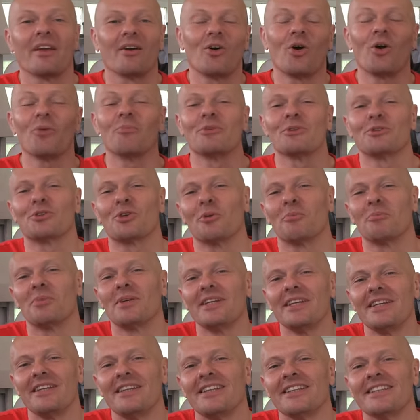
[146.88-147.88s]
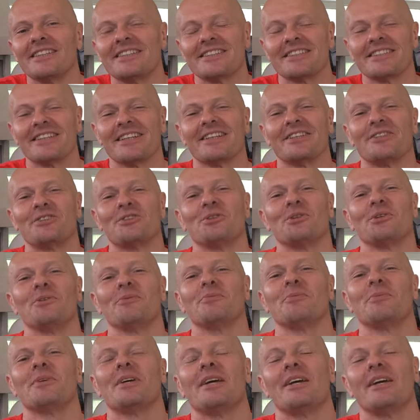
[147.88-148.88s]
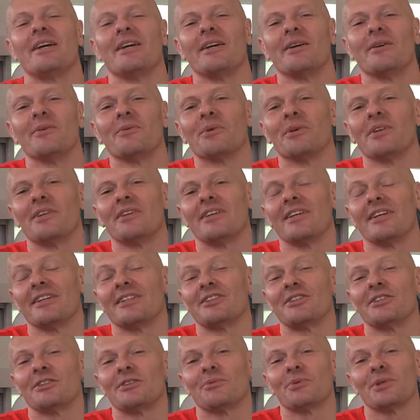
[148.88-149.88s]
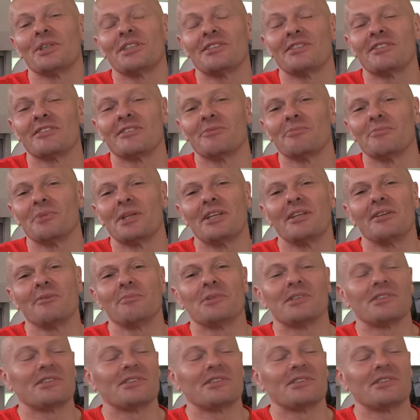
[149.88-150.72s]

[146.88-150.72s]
almost complete this dream with the Swiss milling